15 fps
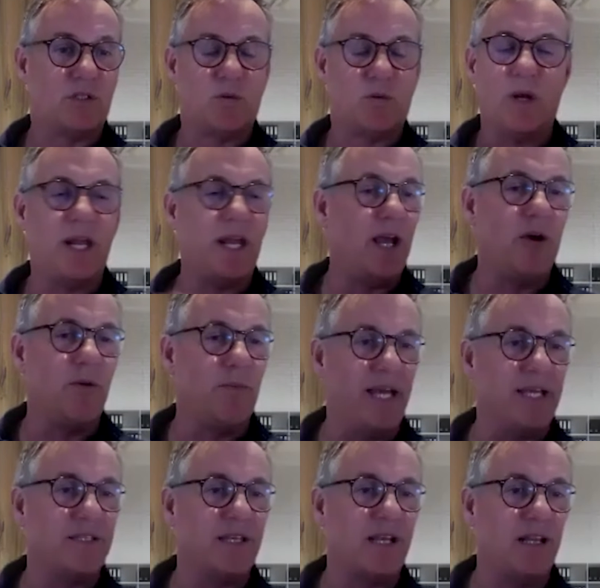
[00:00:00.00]
twilio
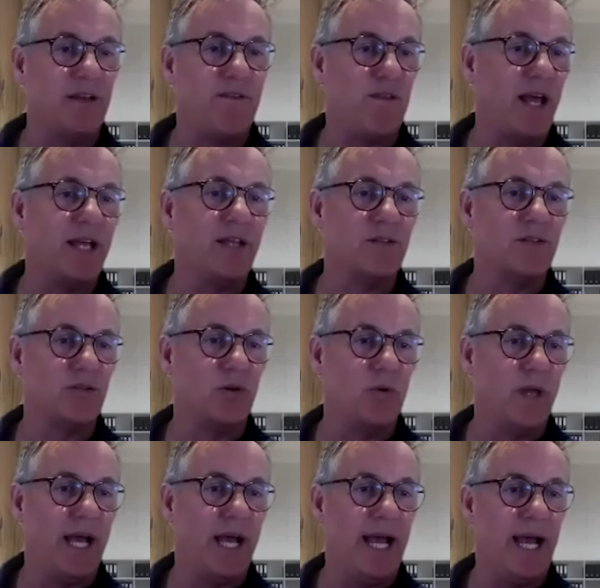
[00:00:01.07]
basically flattens all
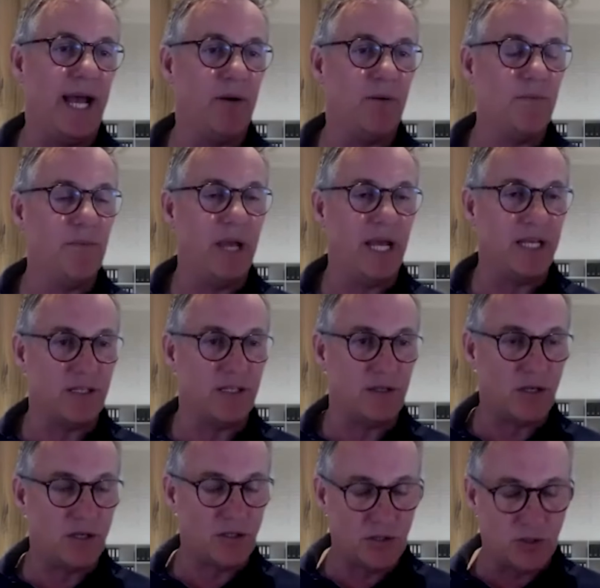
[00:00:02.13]
that out makes it
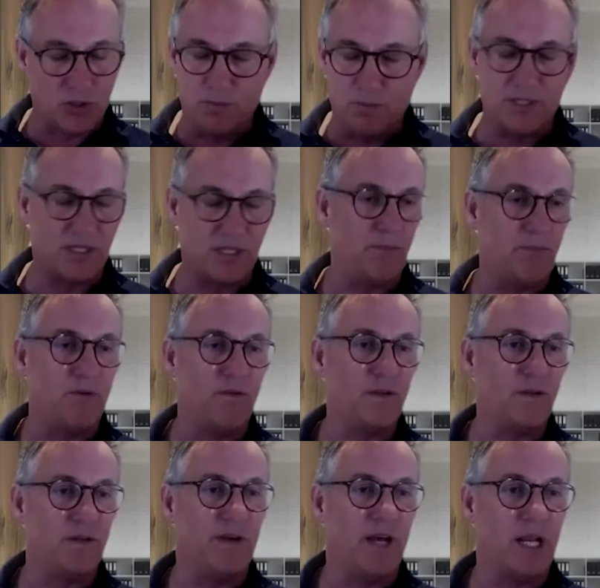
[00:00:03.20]
super simple for
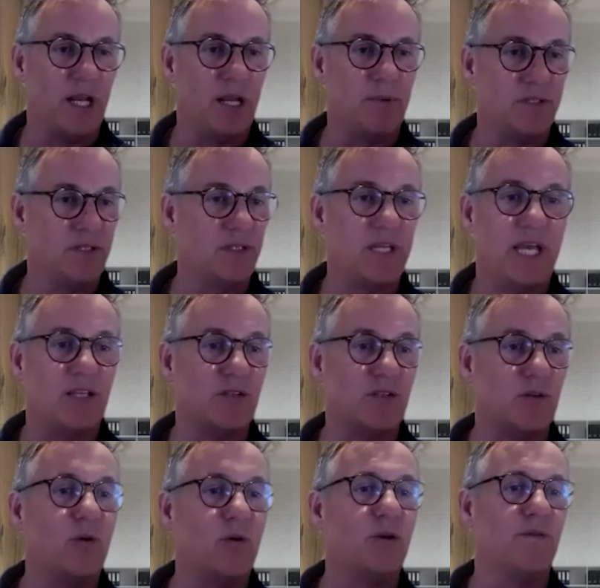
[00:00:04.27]
developers and takes
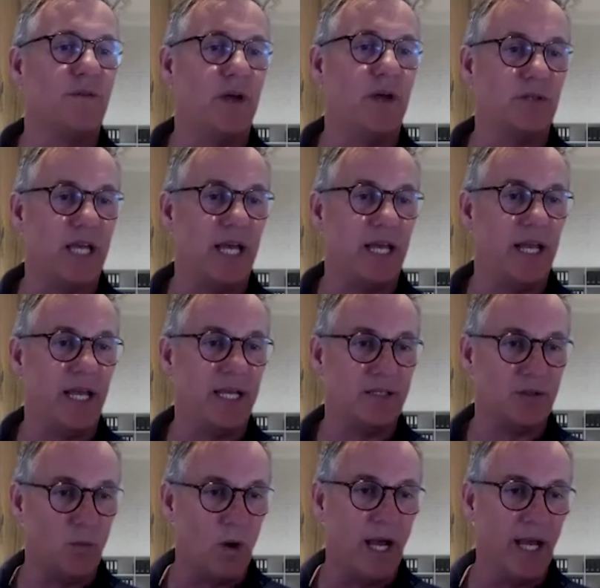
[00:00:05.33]
all of those headaches
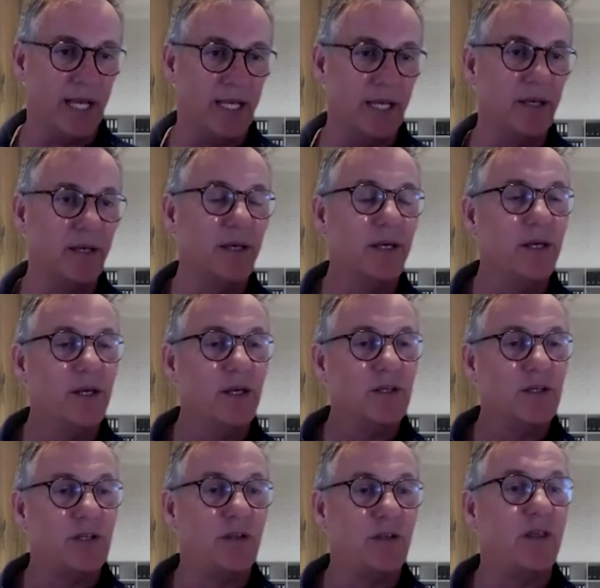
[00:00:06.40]
away
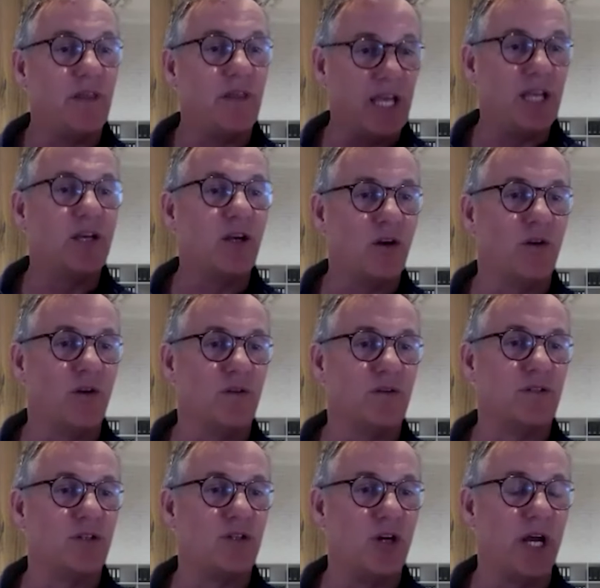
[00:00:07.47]
so that they can
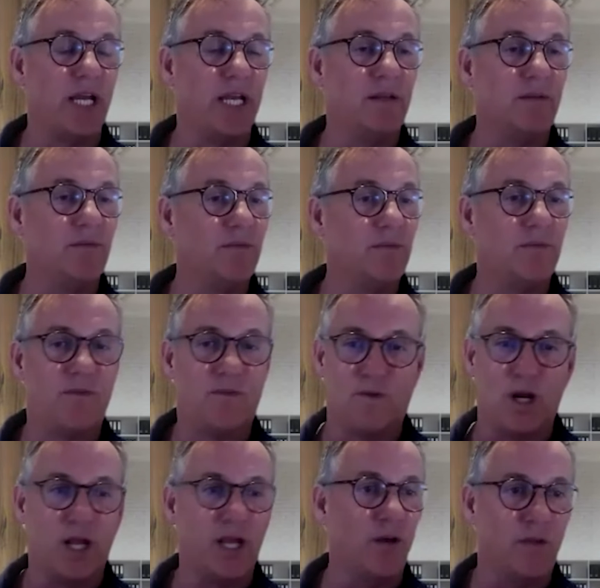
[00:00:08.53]
concentrate
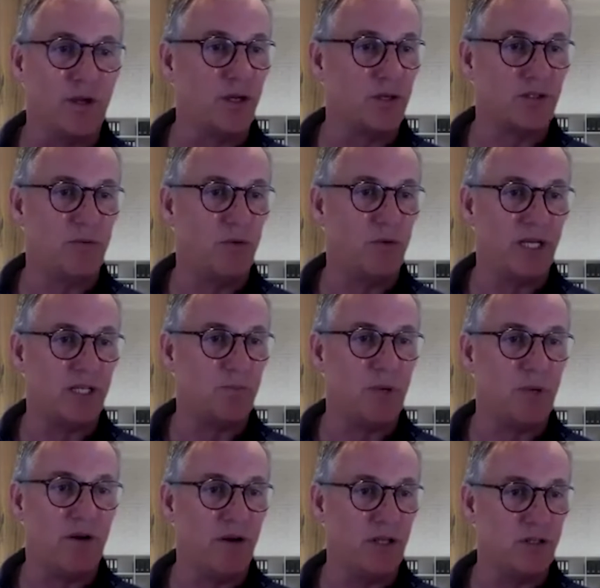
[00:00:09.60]
fully on the customer
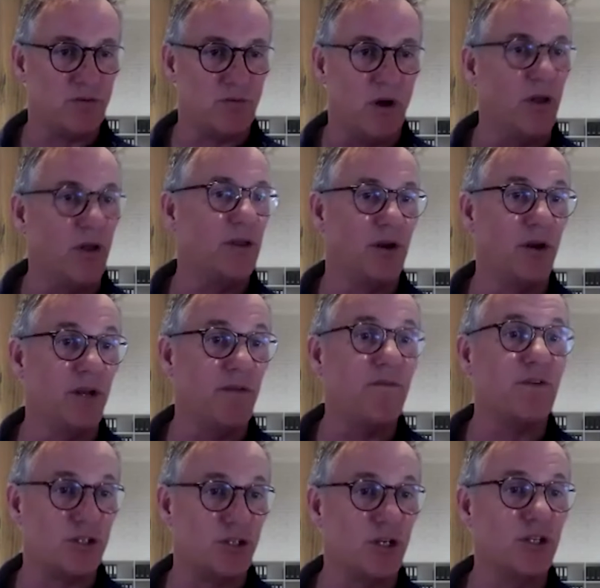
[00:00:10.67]
experience rather than on
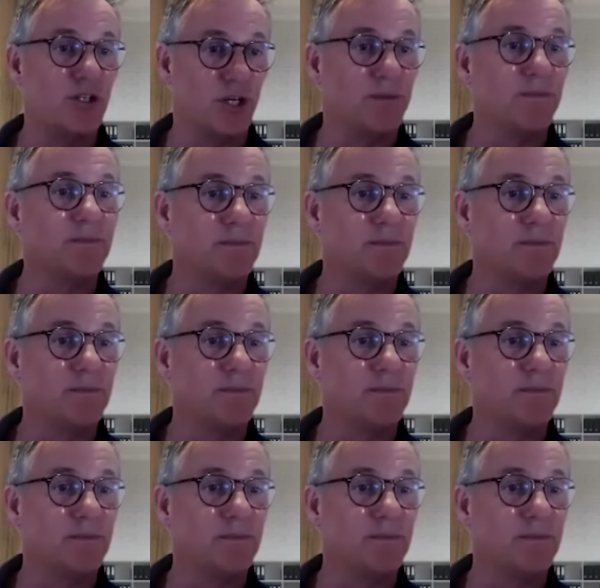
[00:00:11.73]
infrastructure.